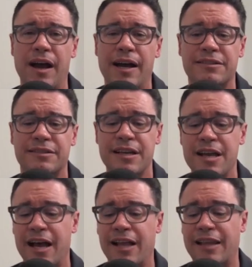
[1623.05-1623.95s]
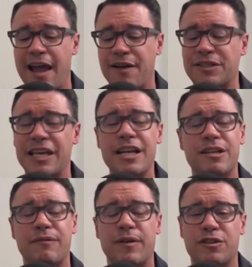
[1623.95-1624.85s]
us allows each
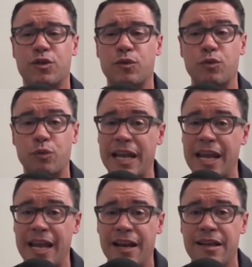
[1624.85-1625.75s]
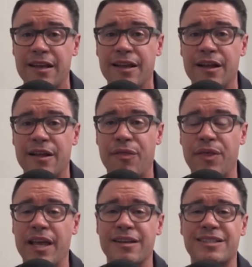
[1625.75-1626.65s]
of us to read
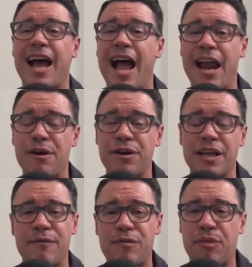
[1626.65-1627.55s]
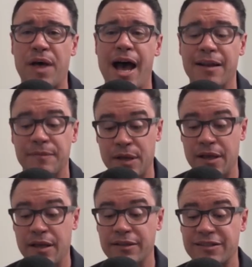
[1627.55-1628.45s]
the entirety of the thought,
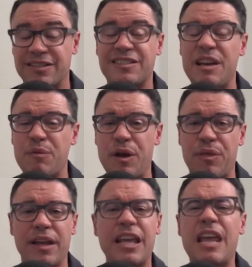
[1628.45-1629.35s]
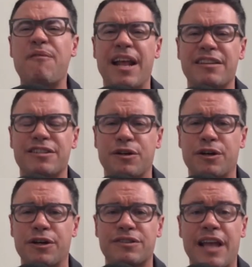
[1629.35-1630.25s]
sit with it, even as it
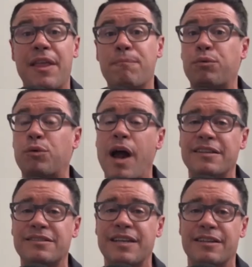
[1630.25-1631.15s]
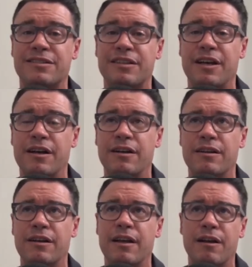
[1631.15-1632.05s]
hurts, and then process
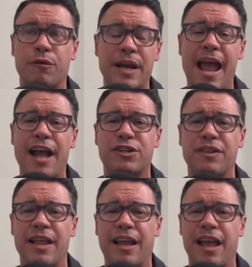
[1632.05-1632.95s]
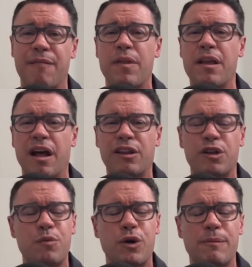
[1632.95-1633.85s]
a, a, reaction that can a
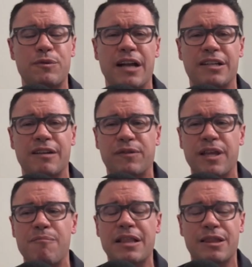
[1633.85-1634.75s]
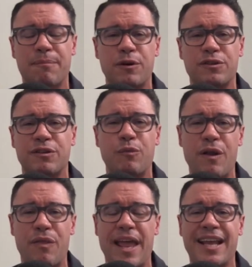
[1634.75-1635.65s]
little more objectively meet the person
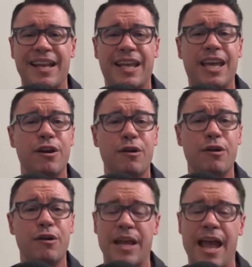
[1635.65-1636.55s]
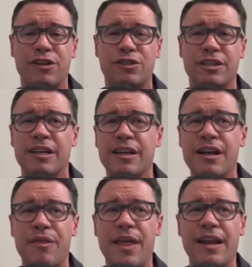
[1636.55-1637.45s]
where they can hear the reaction
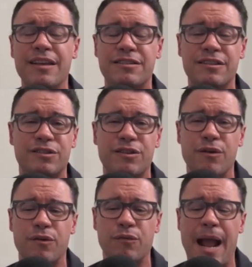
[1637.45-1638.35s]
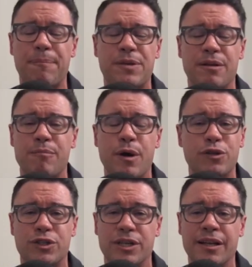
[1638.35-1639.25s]
that isn't so wrapped in
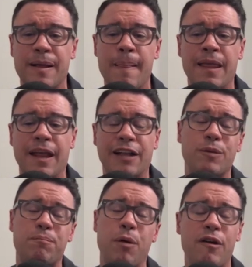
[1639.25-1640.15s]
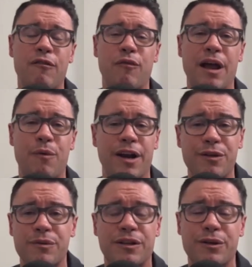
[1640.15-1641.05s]
emotion. And so, part of why I wanted
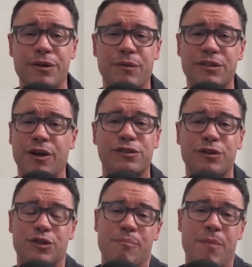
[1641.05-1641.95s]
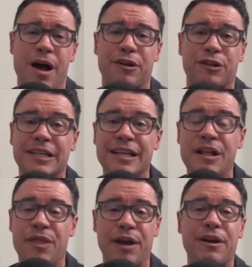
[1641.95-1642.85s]
to include it was also to model
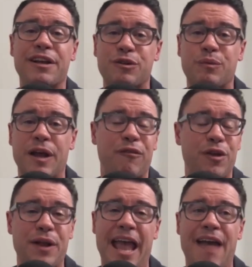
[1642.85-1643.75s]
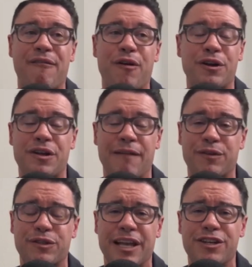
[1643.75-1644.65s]
there is a way for you to have hard
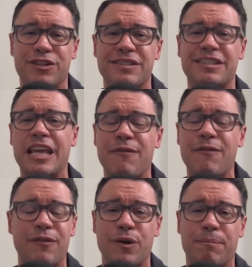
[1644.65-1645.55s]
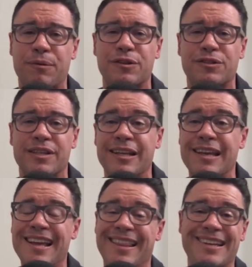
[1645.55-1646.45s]
conversations, even if you're a
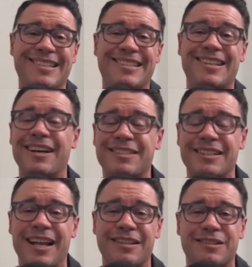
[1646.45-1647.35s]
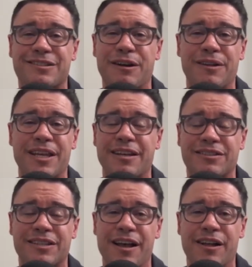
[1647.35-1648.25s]
person that doesn't necessarily
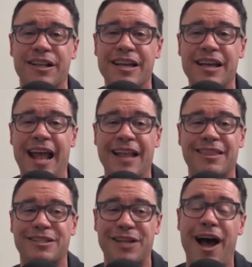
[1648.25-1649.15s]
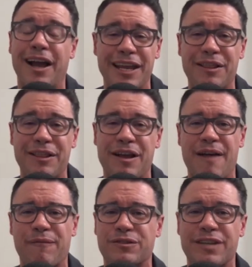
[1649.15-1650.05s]
excel at the talking in the
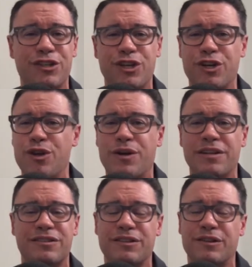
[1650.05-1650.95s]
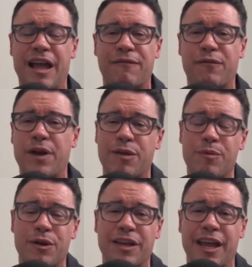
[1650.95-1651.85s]
conversation. You can still have great
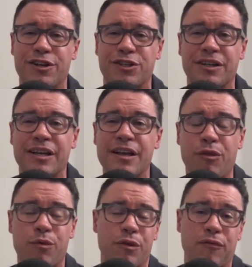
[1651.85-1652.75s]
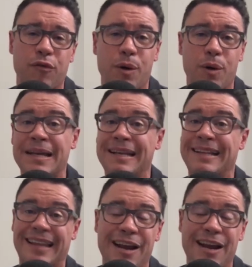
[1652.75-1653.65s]
communication through other form,
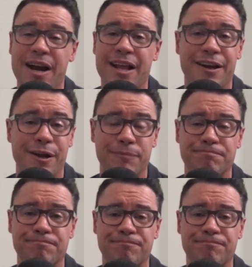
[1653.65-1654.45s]
like writing a note.